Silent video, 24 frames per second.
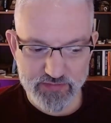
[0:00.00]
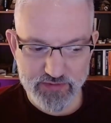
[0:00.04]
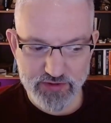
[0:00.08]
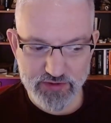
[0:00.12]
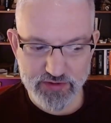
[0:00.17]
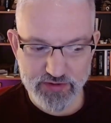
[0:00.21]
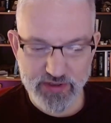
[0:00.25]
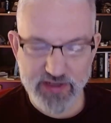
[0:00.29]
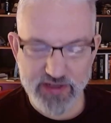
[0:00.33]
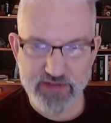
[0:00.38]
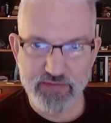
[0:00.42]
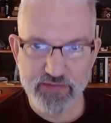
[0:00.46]

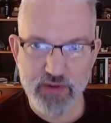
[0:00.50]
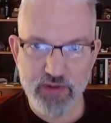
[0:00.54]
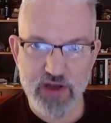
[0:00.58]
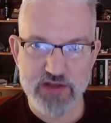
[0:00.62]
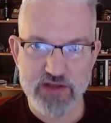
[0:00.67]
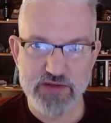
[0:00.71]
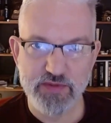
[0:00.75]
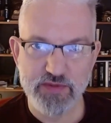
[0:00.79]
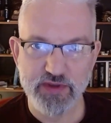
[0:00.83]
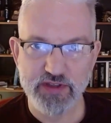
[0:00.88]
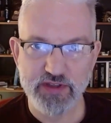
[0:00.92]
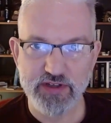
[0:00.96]
creative
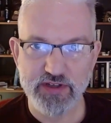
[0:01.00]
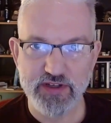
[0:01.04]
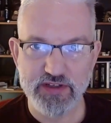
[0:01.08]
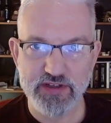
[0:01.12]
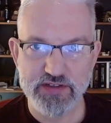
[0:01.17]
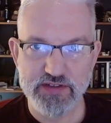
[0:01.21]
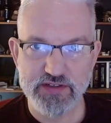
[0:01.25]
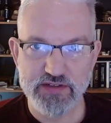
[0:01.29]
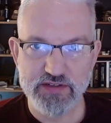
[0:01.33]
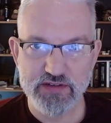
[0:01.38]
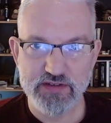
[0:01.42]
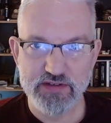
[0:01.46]

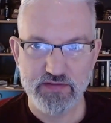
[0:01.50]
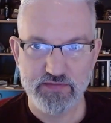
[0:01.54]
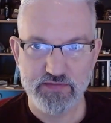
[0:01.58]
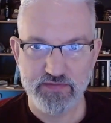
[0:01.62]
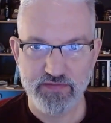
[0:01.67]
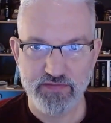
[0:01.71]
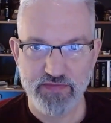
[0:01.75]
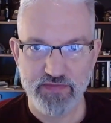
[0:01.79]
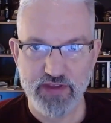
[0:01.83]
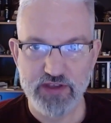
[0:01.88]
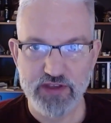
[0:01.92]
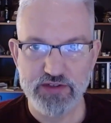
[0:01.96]
possibilities
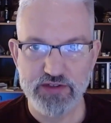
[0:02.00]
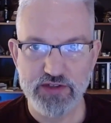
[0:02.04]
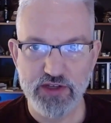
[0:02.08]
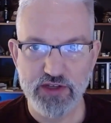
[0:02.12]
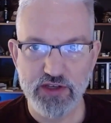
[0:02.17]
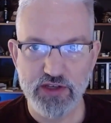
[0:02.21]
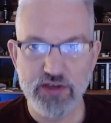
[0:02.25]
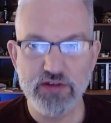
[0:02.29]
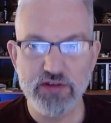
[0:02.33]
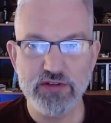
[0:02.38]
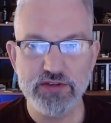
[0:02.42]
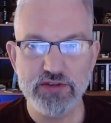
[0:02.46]
is
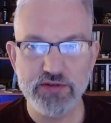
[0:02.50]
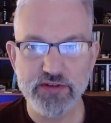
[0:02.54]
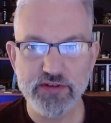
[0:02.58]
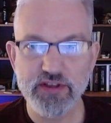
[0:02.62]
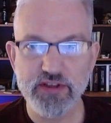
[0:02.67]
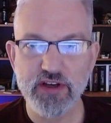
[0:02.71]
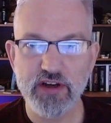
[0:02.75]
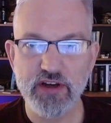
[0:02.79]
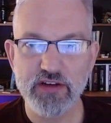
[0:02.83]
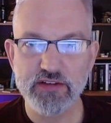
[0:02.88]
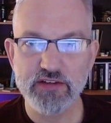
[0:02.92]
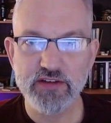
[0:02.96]
huge with
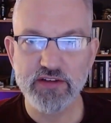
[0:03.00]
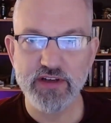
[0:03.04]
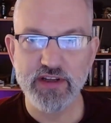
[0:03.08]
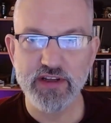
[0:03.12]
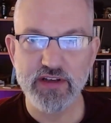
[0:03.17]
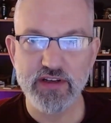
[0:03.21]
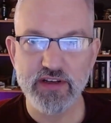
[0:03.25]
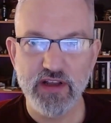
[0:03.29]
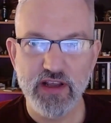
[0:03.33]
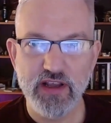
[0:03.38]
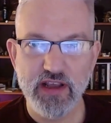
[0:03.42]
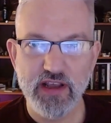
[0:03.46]
concrete,
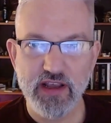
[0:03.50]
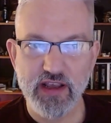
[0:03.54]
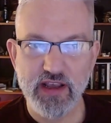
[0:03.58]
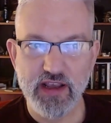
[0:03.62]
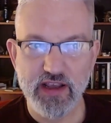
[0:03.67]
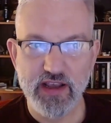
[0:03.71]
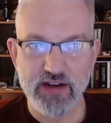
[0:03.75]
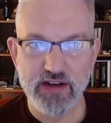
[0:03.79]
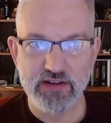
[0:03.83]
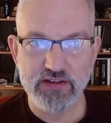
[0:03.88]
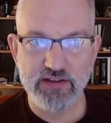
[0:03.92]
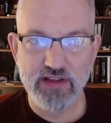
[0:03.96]

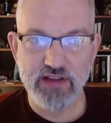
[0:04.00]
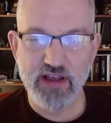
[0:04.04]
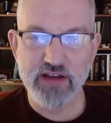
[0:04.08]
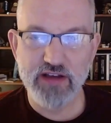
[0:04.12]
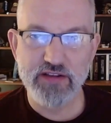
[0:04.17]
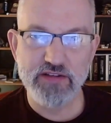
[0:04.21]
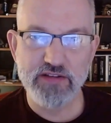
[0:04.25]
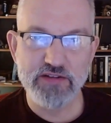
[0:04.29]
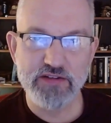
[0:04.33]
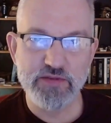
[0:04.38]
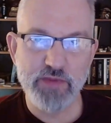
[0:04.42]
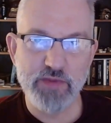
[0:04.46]
and a lot
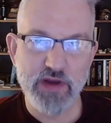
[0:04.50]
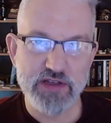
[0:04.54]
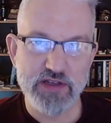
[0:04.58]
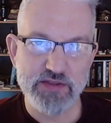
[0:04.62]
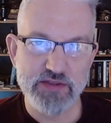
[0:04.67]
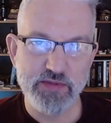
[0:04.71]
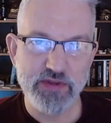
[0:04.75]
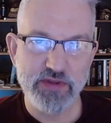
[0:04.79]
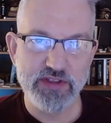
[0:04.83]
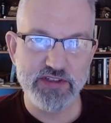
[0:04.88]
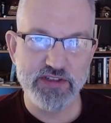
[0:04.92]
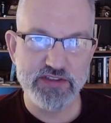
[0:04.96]
of those
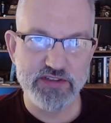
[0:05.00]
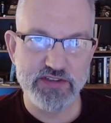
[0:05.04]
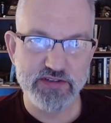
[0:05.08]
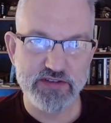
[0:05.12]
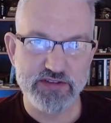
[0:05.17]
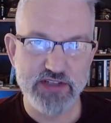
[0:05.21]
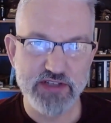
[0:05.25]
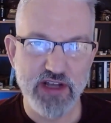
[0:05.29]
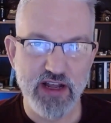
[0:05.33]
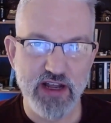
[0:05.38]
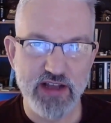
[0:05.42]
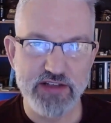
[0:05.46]
possibilities are
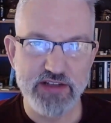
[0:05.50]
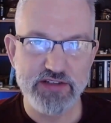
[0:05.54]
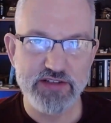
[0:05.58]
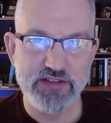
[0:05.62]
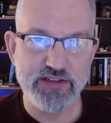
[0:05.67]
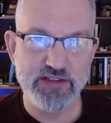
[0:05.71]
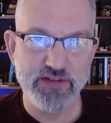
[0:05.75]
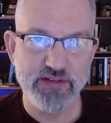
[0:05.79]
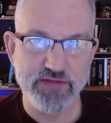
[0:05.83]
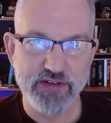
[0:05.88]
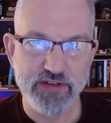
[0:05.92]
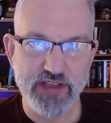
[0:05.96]
tied to
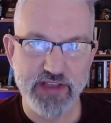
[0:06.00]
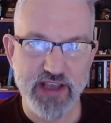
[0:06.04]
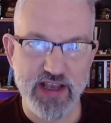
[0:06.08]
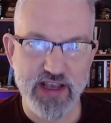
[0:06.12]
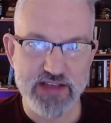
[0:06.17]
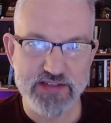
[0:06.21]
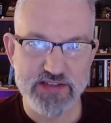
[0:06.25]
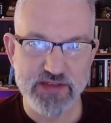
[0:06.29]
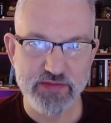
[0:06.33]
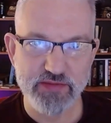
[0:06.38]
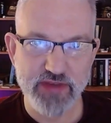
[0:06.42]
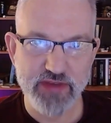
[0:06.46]
different
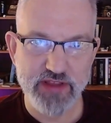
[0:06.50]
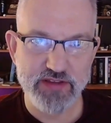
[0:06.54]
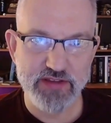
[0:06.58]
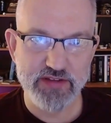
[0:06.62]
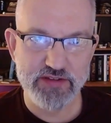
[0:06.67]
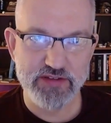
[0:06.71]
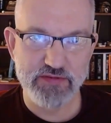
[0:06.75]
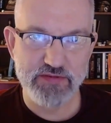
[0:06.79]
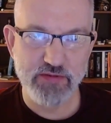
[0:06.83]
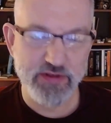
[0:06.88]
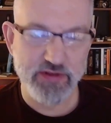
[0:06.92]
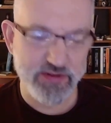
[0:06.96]
casting
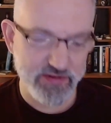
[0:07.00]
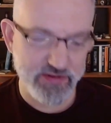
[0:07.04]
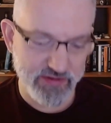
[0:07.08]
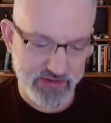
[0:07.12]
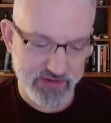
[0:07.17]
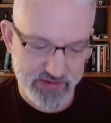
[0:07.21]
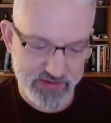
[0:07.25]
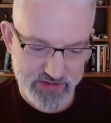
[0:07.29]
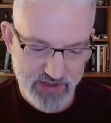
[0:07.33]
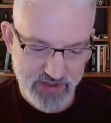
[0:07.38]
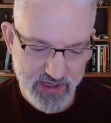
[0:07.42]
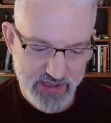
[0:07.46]
methods. Whether
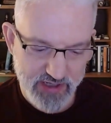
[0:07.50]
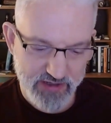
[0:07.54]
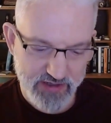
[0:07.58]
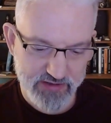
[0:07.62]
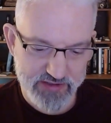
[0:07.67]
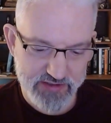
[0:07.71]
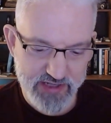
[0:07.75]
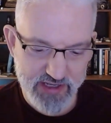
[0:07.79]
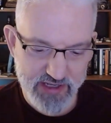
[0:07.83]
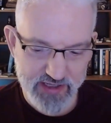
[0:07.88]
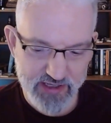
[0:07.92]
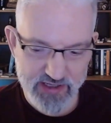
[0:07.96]
you're
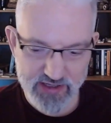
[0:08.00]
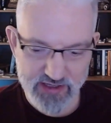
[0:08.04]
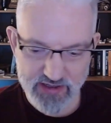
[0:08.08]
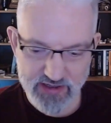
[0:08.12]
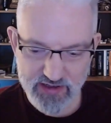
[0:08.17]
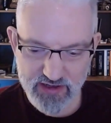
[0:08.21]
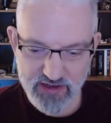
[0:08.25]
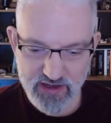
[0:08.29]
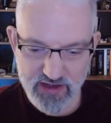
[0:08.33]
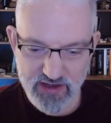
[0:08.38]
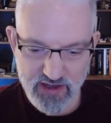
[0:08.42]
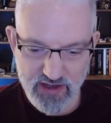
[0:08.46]

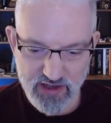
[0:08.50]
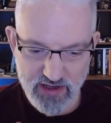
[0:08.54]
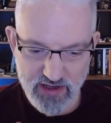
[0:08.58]
taking